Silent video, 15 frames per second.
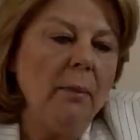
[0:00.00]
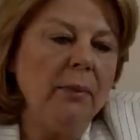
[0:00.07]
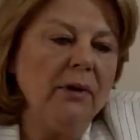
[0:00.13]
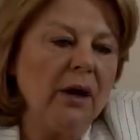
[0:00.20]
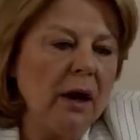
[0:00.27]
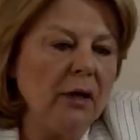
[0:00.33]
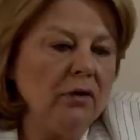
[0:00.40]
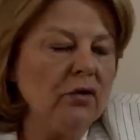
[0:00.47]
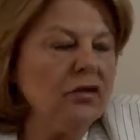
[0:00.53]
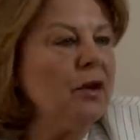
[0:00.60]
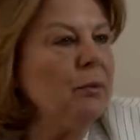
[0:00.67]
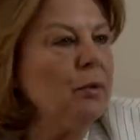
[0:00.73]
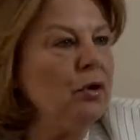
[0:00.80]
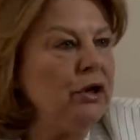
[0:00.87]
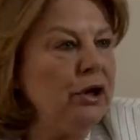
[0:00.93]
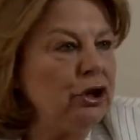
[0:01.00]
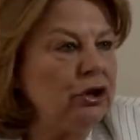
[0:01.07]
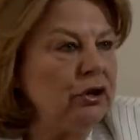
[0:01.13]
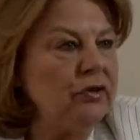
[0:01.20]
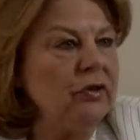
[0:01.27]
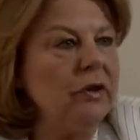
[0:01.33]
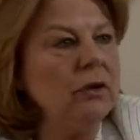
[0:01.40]
but under some
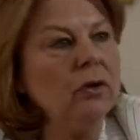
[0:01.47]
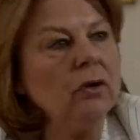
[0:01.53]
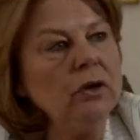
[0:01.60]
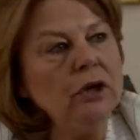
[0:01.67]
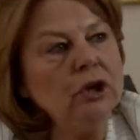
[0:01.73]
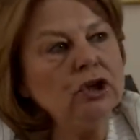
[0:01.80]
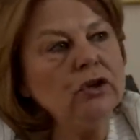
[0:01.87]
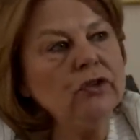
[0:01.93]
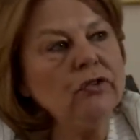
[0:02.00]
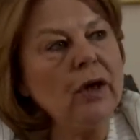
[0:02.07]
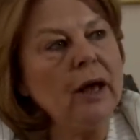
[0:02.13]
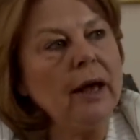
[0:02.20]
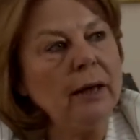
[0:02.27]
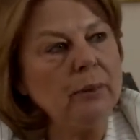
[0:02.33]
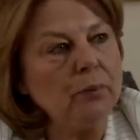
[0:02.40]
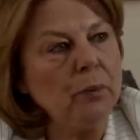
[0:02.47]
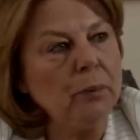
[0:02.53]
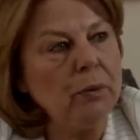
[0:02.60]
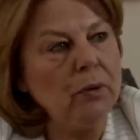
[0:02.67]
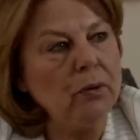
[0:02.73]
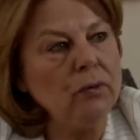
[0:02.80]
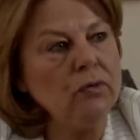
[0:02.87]
conditions. And the conditions I had
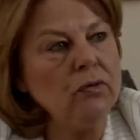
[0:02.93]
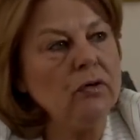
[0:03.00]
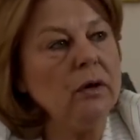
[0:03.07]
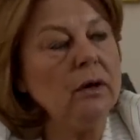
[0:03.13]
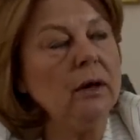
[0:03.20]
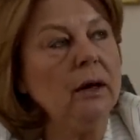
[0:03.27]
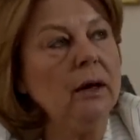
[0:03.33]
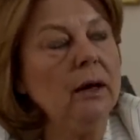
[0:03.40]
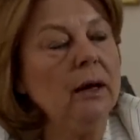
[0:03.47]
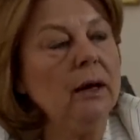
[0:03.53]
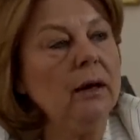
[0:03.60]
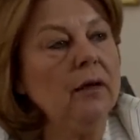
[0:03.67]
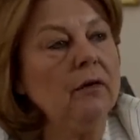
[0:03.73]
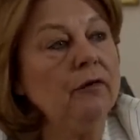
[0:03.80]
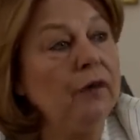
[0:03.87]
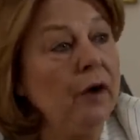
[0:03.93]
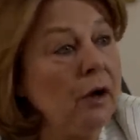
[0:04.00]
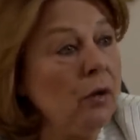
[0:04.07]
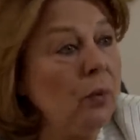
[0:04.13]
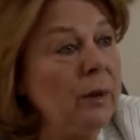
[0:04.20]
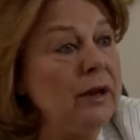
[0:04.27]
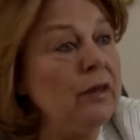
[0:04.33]
proposed, uh,
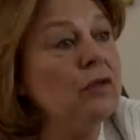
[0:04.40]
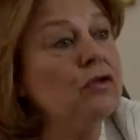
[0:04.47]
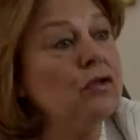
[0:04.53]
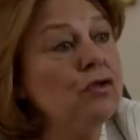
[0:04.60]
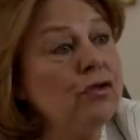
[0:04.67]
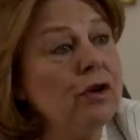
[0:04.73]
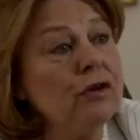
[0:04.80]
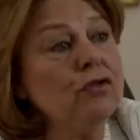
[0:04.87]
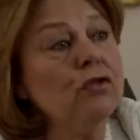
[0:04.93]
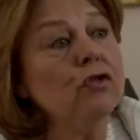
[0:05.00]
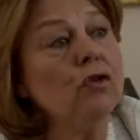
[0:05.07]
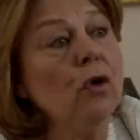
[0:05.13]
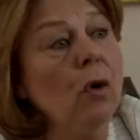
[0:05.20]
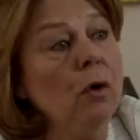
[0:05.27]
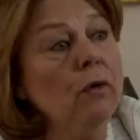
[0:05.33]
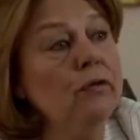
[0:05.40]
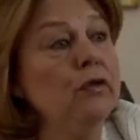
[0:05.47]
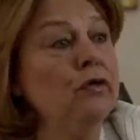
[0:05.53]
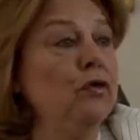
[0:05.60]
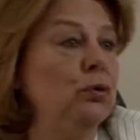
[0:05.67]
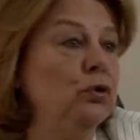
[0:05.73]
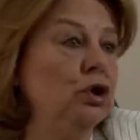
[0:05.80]
following the suggestions of
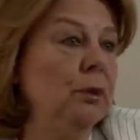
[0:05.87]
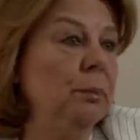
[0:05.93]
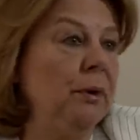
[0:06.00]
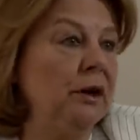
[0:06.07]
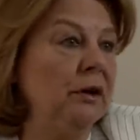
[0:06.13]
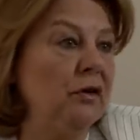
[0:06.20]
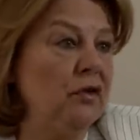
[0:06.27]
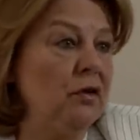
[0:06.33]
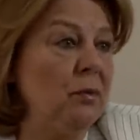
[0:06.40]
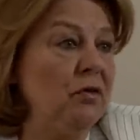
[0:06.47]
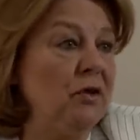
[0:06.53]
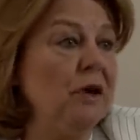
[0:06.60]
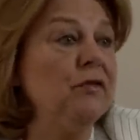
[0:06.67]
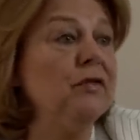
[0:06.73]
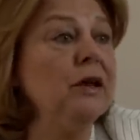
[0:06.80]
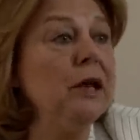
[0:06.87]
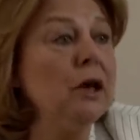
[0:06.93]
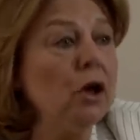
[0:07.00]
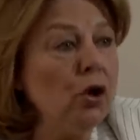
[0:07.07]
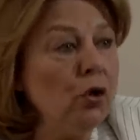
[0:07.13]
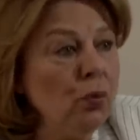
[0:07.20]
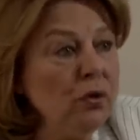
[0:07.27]
the social partners themselves,
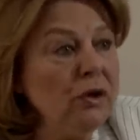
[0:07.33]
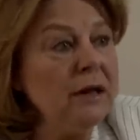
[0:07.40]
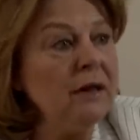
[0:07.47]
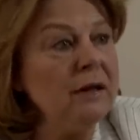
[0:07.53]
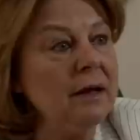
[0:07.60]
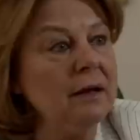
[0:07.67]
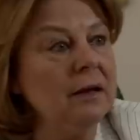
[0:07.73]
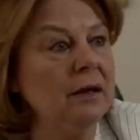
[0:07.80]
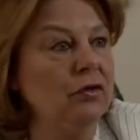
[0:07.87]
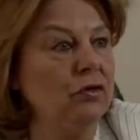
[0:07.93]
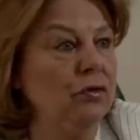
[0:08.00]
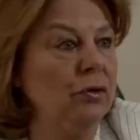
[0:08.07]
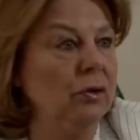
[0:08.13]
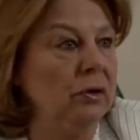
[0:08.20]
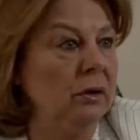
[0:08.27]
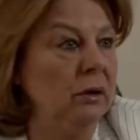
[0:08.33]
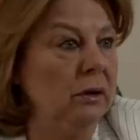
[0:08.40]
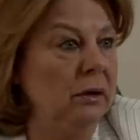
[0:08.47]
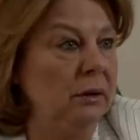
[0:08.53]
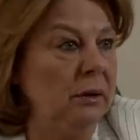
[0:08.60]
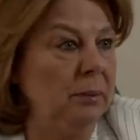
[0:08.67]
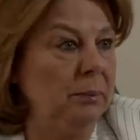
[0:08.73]
including the industrial
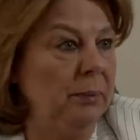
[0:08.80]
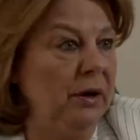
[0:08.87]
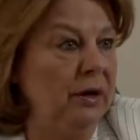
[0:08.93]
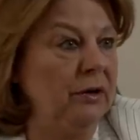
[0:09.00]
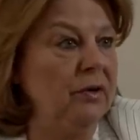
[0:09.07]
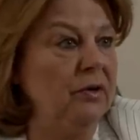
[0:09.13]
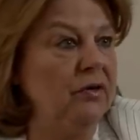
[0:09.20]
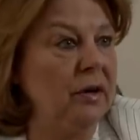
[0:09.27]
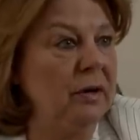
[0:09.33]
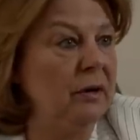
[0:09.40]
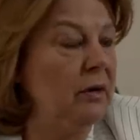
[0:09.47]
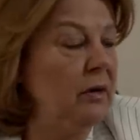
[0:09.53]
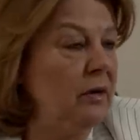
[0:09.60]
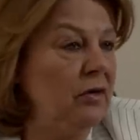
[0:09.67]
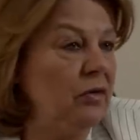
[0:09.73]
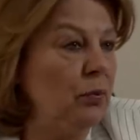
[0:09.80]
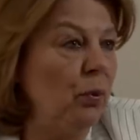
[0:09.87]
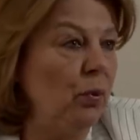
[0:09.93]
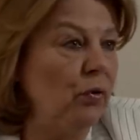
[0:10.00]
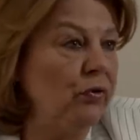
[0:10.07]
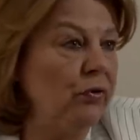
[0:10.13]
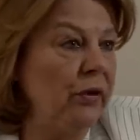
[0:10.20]
uh, partners and the
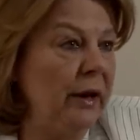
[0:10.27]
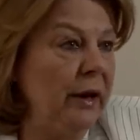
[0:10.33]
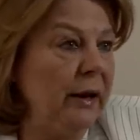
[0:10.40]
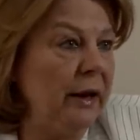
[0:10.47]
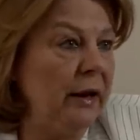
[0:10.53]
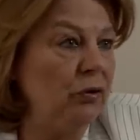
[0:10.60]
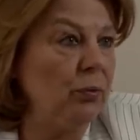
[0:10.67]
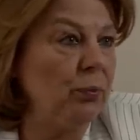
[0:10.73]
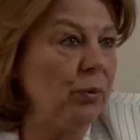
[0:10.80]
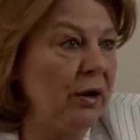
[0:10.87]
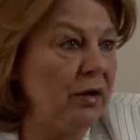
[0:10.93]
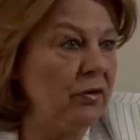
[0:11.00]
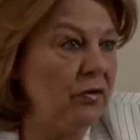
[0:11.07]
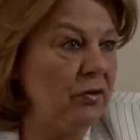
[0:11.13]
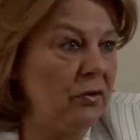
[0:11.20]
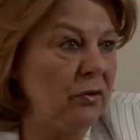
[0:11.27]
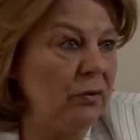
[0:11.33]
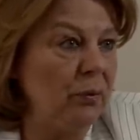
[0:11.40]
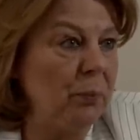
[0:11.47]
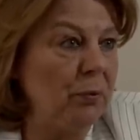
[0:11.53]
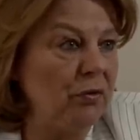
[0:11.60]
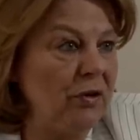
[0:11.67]
small scale enterprise uh,
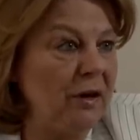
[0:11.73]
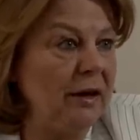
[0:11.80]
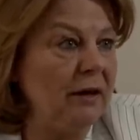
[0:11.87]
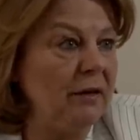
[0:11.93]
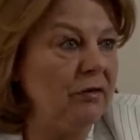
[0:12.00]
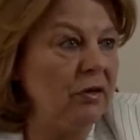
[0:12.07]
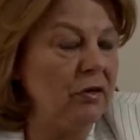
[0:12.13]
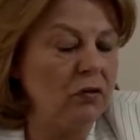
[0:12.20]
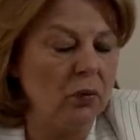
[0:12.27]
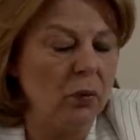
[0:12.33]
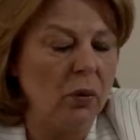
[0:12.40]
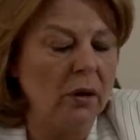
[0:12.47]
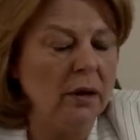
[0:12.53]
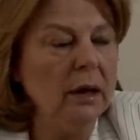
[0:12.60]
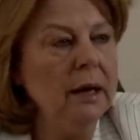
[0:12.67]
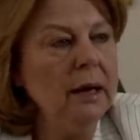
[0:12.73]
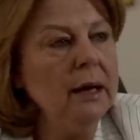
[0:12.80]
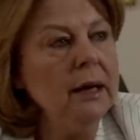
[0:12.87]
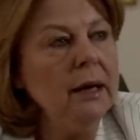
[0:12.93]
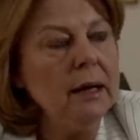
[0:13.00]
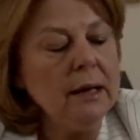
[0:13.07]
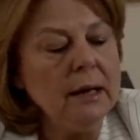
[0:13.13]
representatives and so on
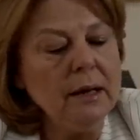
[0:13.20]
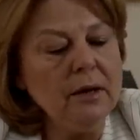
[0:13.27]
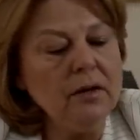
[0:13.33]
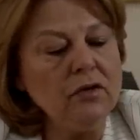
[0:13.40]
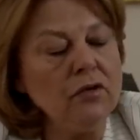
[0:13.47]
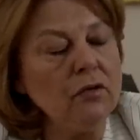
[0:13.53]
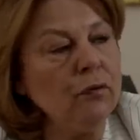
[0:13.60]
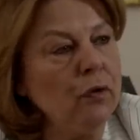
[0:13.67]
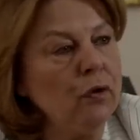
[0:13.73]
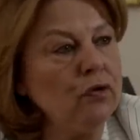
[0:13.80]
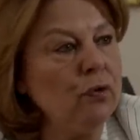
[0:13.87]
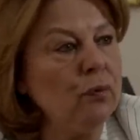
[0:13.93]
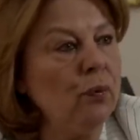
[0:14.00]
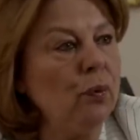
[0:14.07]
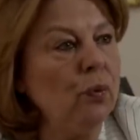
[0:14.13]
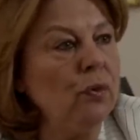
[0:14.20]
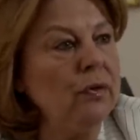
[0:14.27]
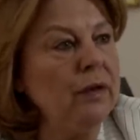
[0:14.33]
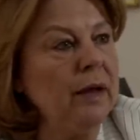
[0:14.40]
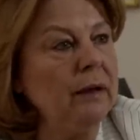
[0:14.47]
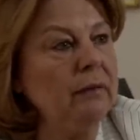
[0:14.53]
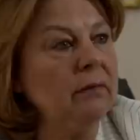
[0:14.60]
is first of all
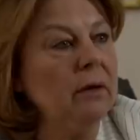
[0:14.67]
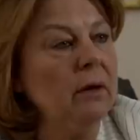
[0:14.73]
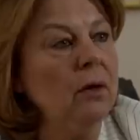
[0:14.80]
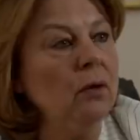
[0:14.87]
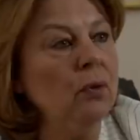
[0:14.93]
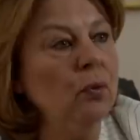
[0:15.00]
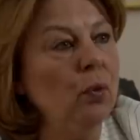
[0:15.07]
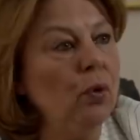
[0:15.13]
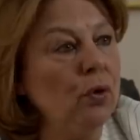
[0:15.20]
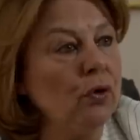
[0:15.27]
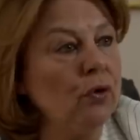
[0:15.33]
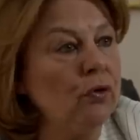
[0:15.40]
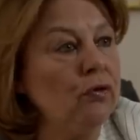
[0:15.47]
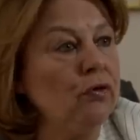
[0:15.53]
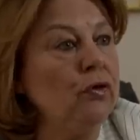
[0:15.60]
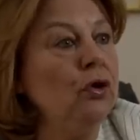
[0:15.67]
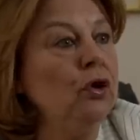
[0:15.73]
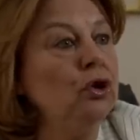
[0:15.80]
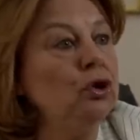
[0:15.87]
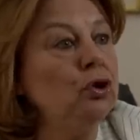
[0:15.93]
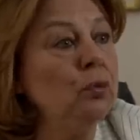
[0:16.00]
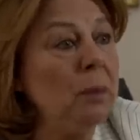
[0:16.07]
that the workers
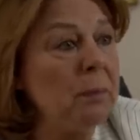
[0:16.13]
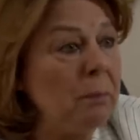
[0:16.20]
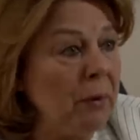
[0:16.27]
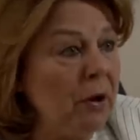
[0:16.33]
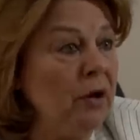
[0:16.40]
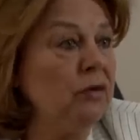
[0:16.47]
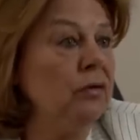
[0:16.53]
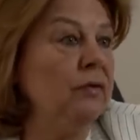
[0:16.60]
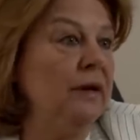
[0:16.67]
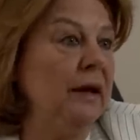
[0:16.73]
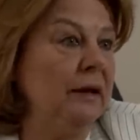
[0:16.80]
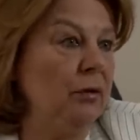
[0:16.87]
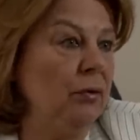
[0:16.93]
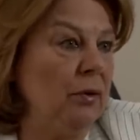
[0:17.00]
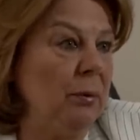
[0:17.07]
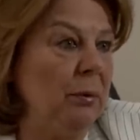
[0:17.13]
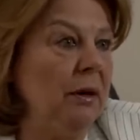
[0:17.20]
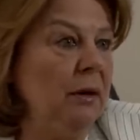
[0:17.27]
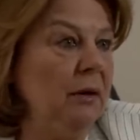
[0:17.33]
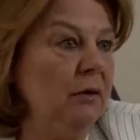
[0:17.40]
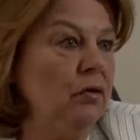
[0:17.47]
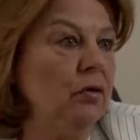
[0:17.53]
should be part of that
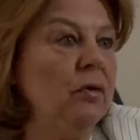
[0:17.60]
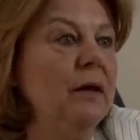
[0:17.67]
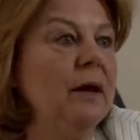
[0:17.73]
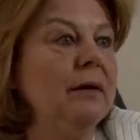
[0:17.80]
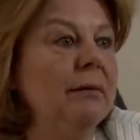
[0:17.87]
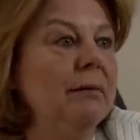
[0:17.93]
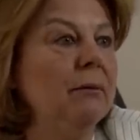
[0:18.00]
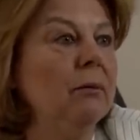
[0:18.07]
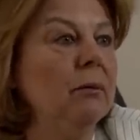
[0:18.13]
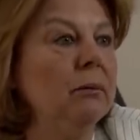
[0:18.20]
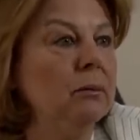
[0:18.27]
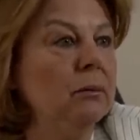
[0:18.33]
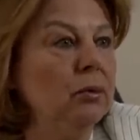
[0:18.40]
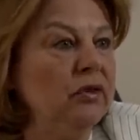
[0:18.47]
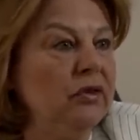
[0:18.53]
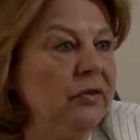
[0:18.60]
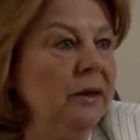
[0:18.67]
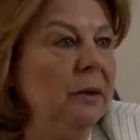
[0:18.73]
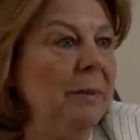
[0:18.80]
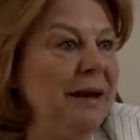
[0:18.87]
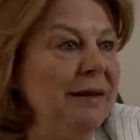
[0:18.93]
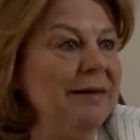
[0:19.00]
agreement so that we
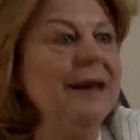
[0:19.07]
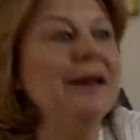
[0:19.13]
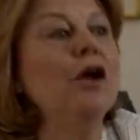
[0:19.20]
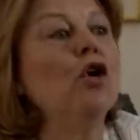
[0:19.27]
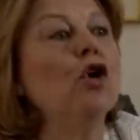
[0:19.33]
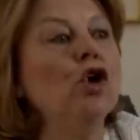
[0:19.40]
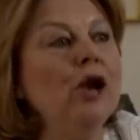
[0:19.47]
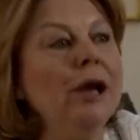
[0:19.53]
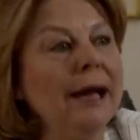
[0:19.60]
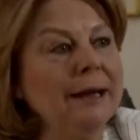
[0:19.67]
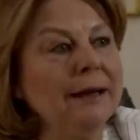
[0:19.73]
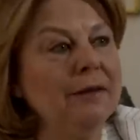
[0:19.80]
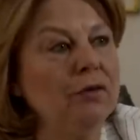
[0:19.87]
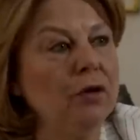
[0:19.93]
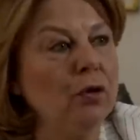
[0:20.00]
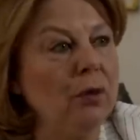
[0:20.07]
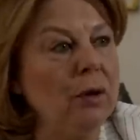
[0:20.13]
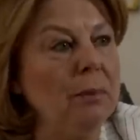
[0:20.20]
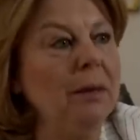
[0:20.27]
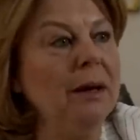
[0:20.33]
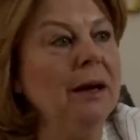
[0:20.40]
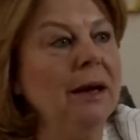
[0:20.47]
still maintain a collective
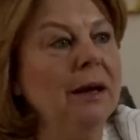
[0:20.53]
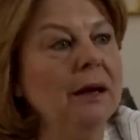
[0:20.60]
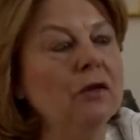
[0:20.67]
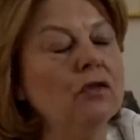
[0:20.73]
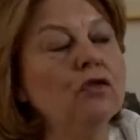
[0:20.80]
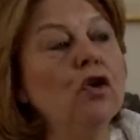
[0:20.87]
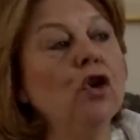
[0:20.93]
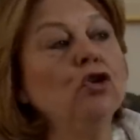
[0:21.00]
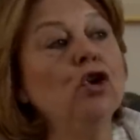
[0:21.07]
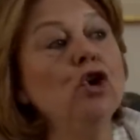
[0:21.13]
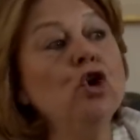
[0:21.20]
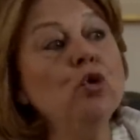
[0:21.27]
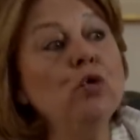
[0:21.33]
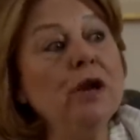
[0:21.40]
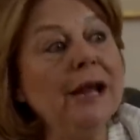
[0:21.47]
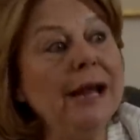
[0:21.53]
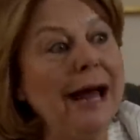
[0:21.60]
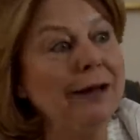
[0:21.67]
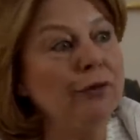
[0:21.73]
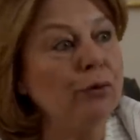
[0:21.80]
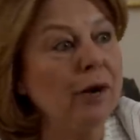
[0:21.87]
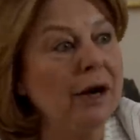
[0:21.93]
agreement and it's not a
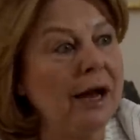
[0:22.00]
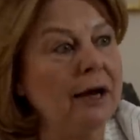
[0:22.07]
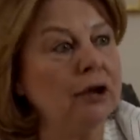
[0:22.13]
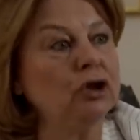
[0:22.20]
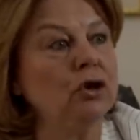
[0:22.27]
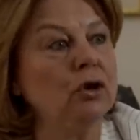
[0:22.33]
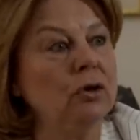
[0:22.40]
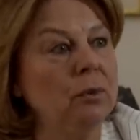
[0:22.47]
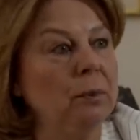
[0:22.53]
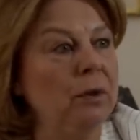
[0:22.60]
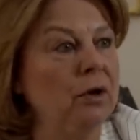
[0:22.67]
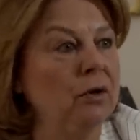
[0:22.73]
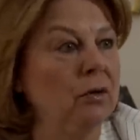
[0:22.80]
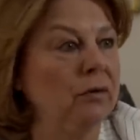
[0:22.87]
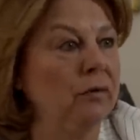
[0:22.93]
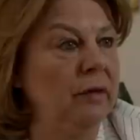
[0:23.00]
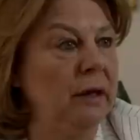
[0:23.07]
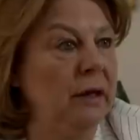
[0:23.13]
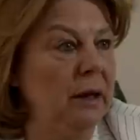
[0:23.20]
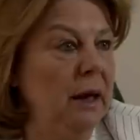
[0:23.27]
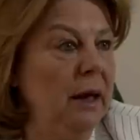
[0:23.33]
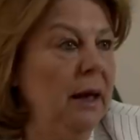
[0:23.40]
unilateral action on the part of
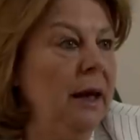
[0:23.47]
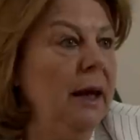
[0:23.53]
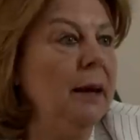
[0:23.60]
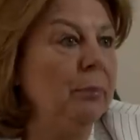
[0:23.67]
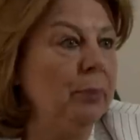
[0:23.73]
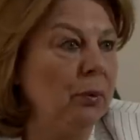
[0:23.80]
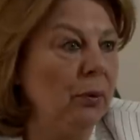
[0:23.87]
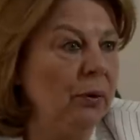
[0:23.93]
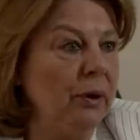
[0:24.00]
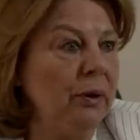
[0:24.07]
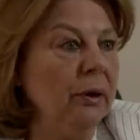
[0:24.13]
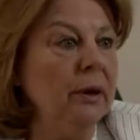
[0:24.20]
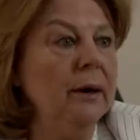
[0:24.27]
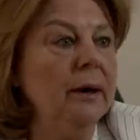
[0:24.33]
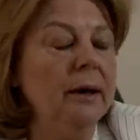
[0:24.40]
the employer.